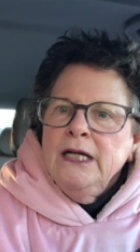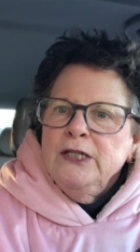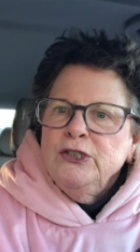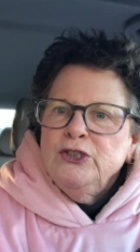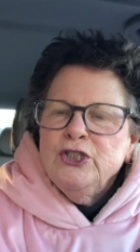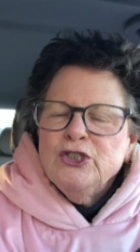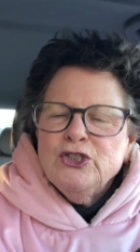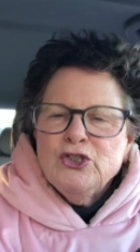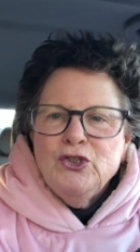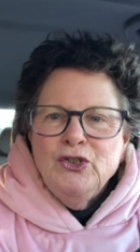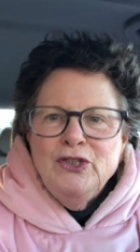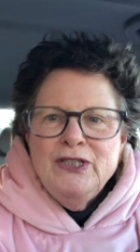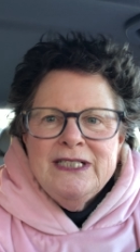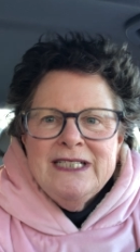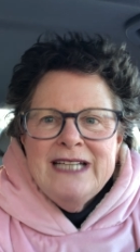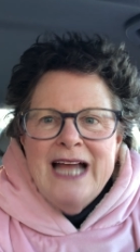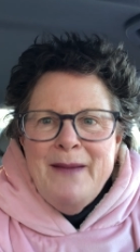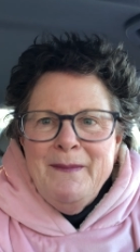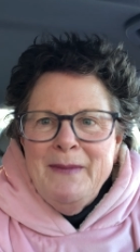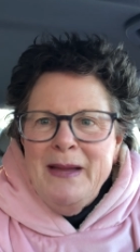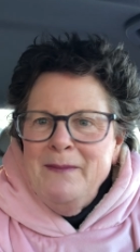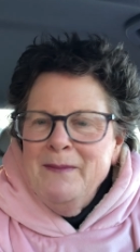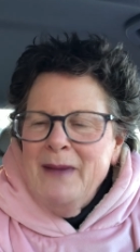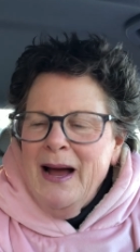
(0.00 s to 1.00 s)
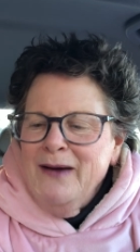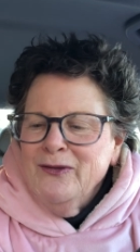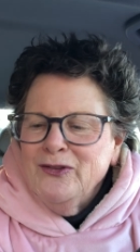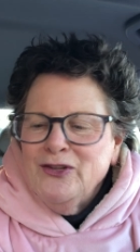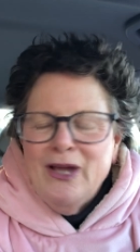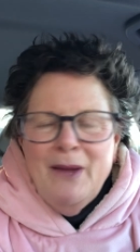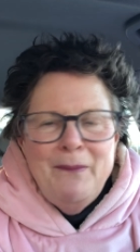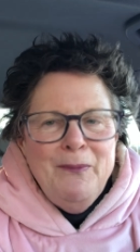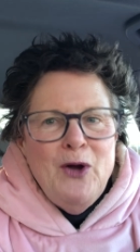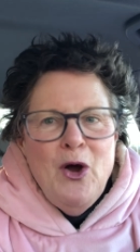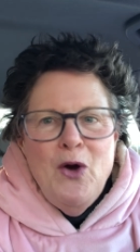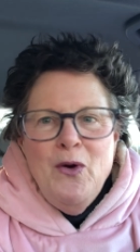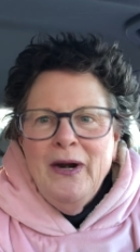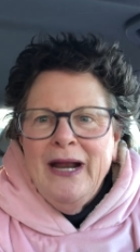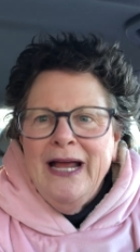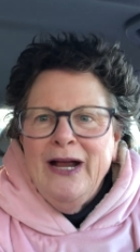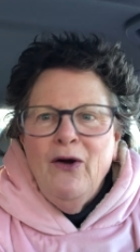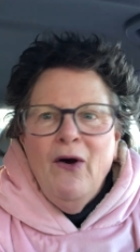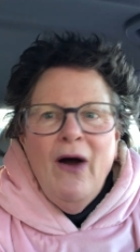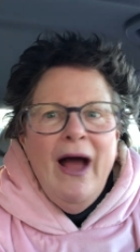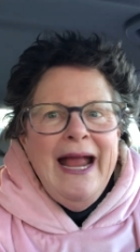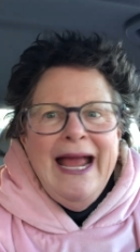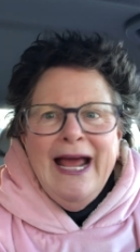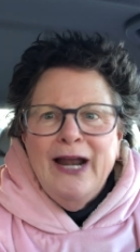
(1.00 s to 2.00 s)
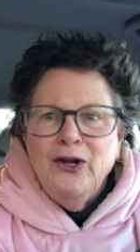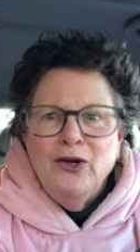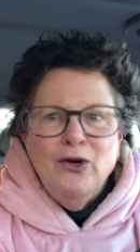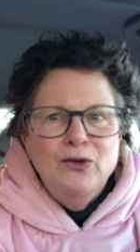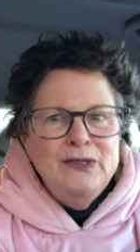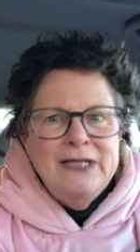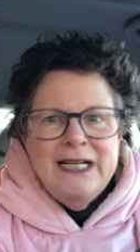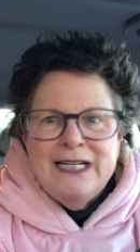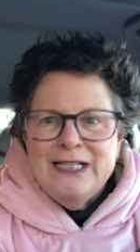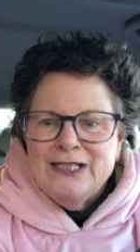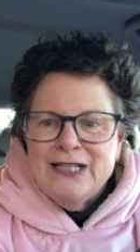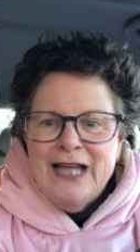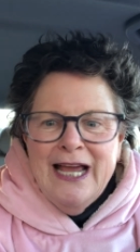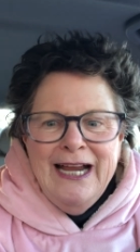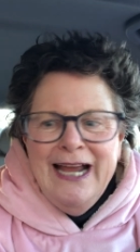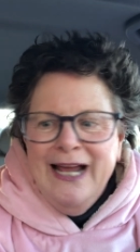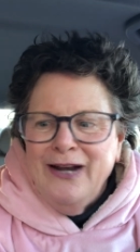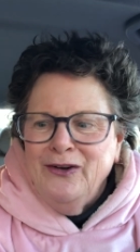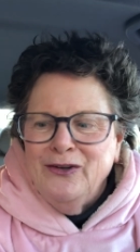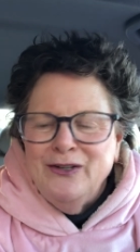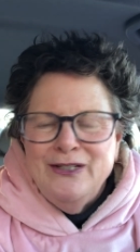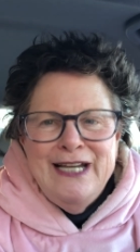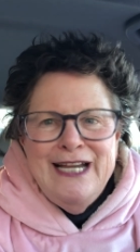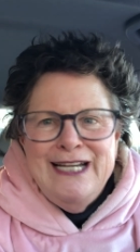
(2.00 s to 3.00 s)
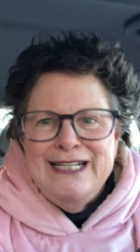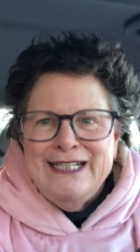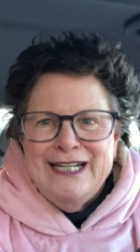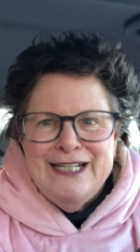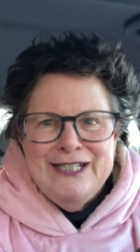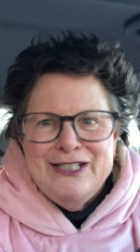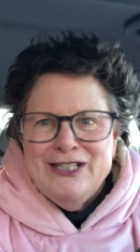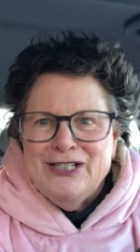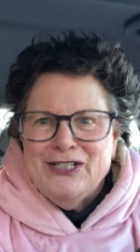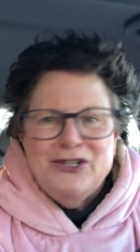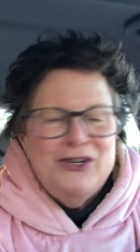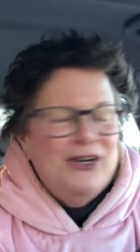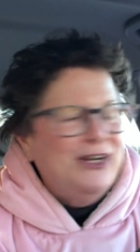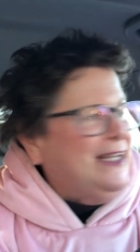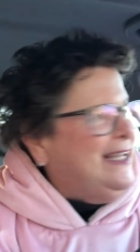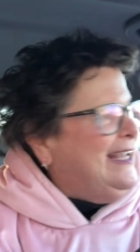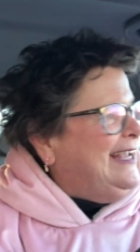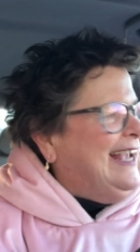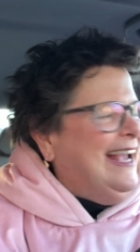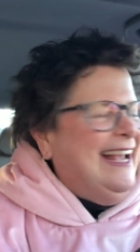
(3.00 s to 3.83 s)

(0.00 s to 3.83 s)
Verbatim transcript: just couldn't stop. My mouth kept going. I go, I gotta go taste test this cookie.